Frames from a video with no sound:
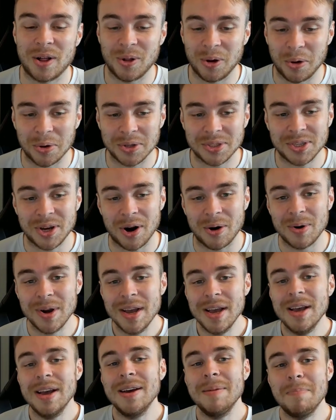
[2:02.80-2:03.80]
also
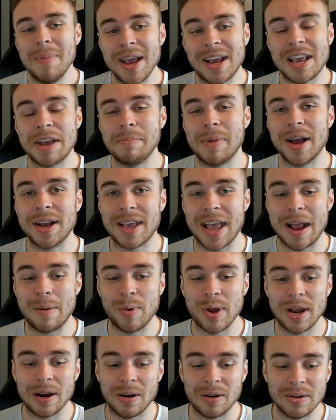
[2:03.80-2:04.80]
making my game
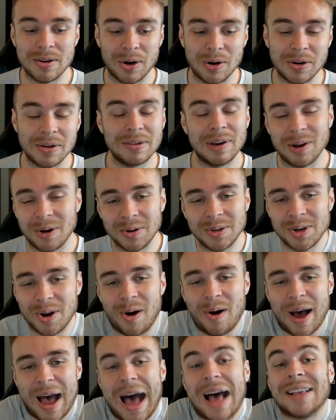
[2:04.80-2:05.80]
week look not
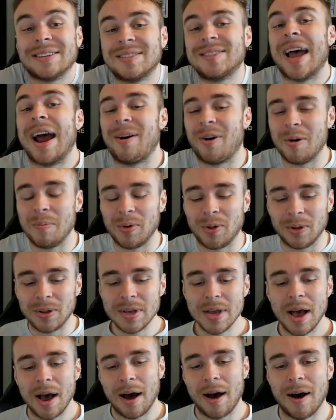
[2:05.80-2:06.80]
as terrible.
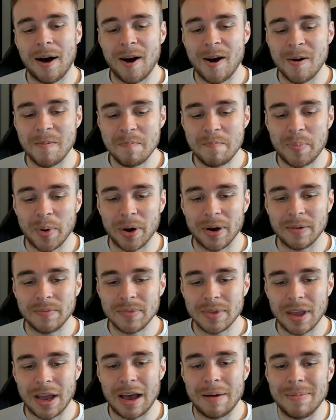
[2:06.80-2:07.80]
But
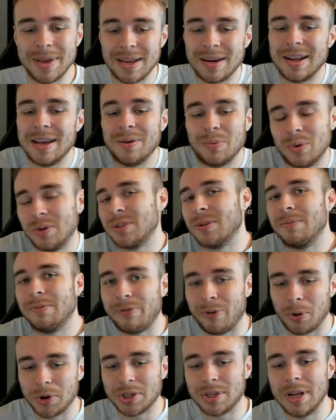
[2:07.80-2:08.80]
I mean, it was
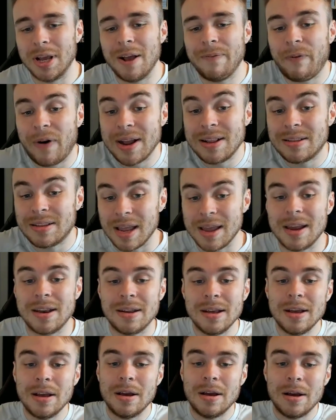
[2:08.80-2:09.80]
unfortunate. If I did
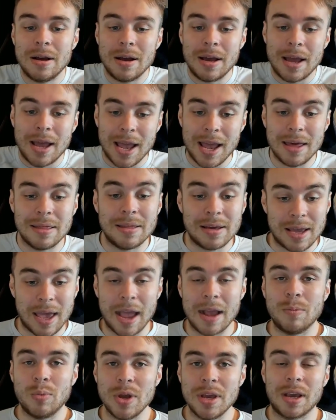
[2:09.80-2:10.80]
hit the
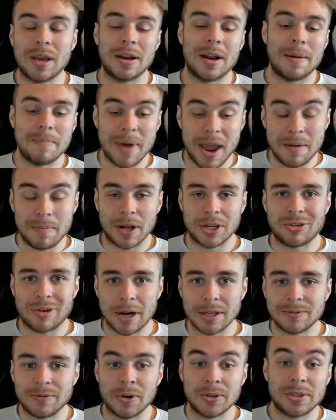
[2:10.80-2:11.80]
game week and I made my
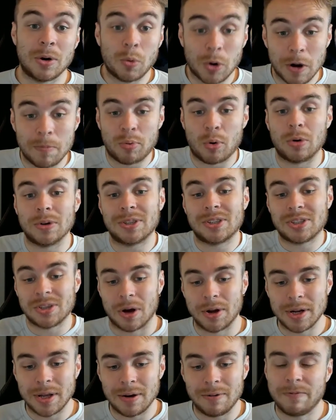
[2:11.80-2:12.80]
transfers, I would have brought
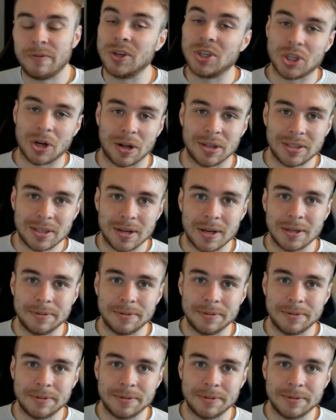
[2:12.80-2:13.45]
Son in for Jota,